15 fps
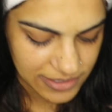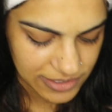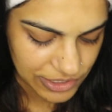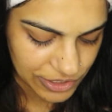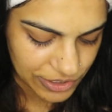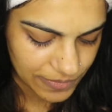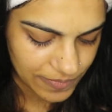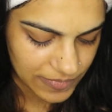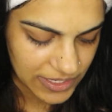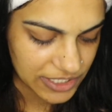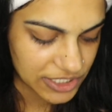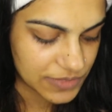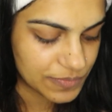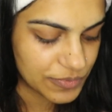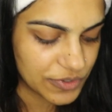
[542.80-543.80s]
so that
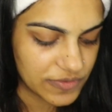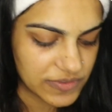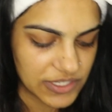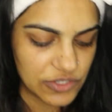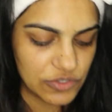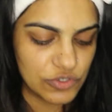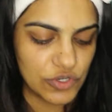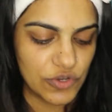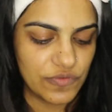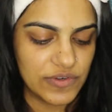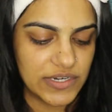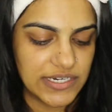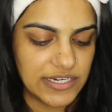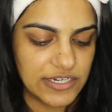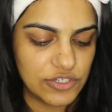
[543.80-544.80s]
just proves that you don't
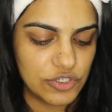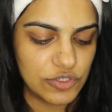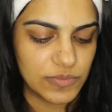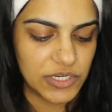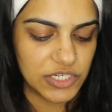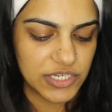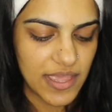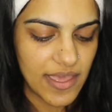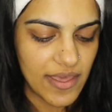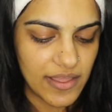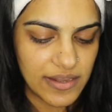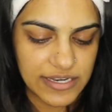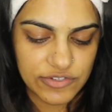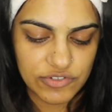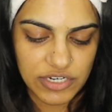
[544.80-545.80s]
really need too much.
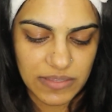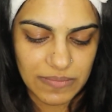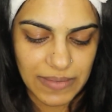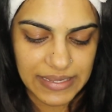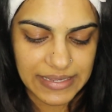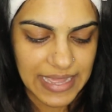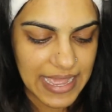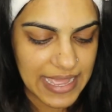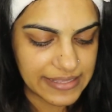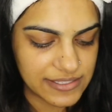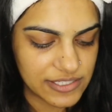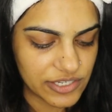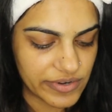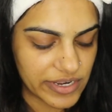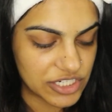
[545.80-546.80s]
Literally, my
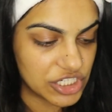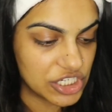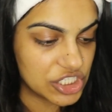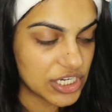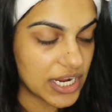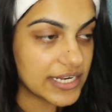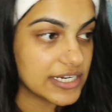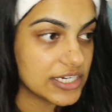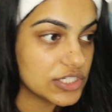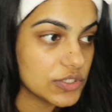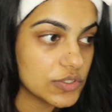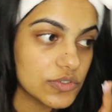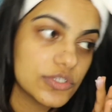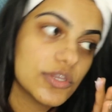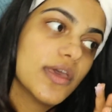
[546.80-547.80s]
hands are actually shiny
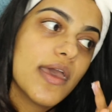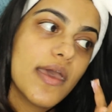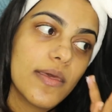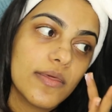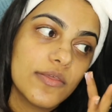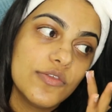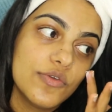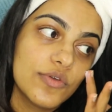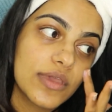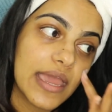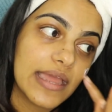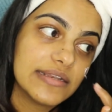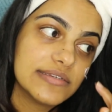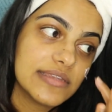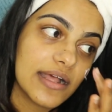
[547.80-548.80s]
too. You
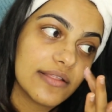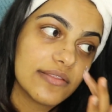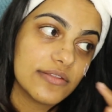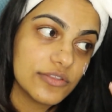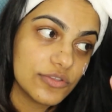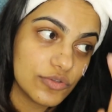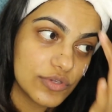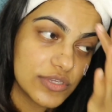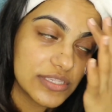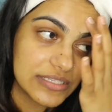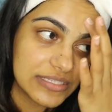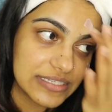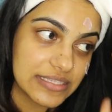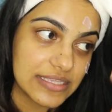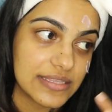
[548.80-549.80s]
can tell, you can
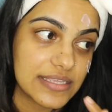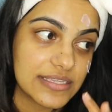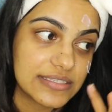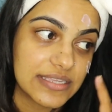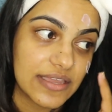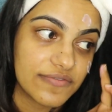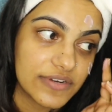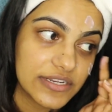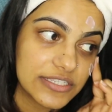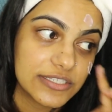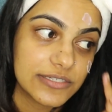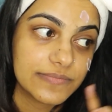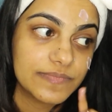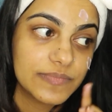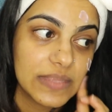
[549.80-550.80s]
see that there's definitely
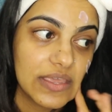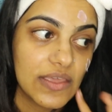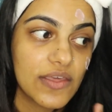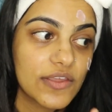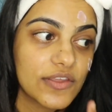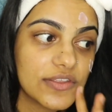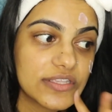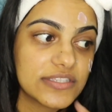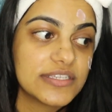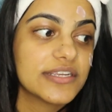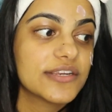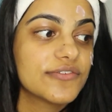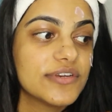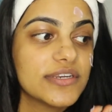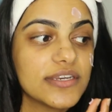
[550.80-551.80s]
there's an
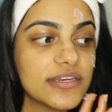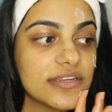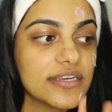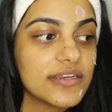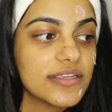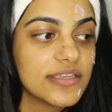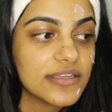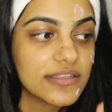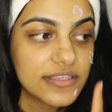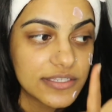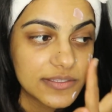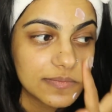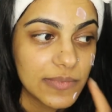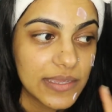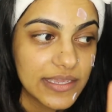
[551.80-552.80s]
ingredient in here that
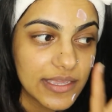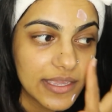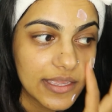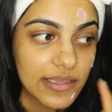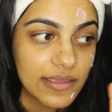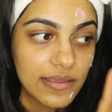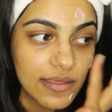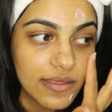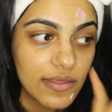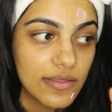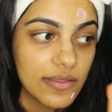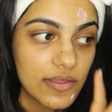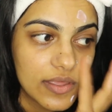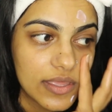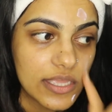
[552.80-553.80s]
is making
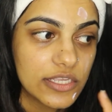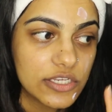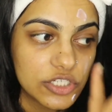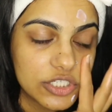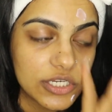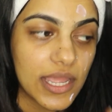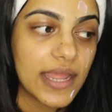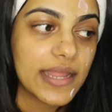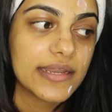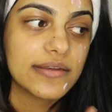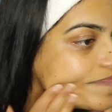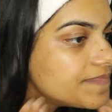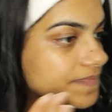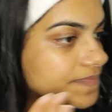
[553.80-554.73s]
it shine.